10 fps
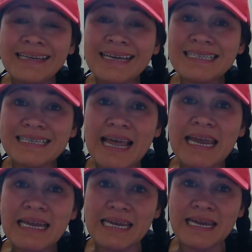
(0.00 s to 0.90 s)
This
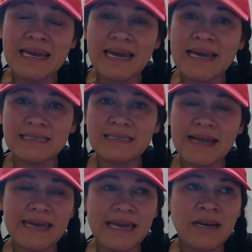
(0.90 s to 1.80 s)
lady is
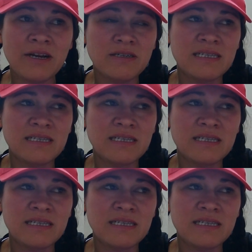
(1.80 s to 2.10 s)
like in her